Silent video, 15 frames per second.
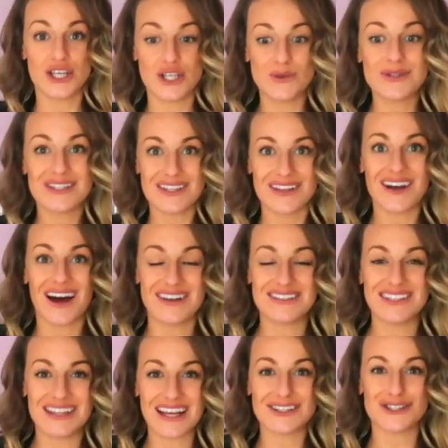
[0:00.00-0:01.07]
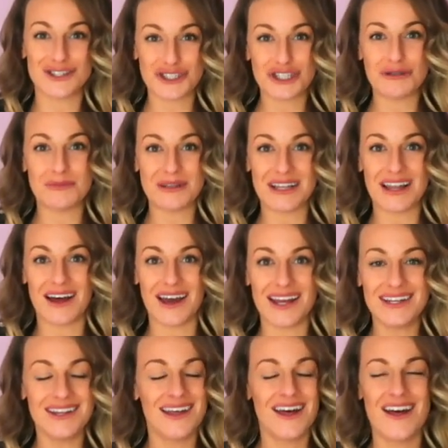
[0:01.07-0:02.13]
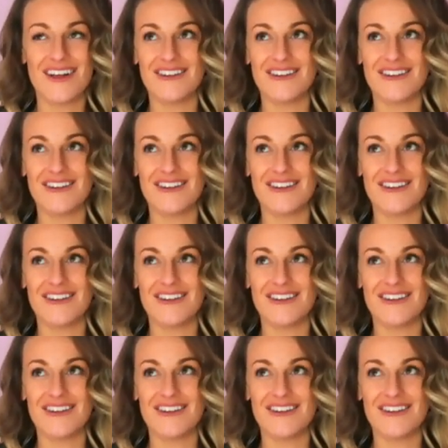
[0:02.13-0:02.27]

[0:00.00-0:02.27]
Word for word: you still can't see that stupid line.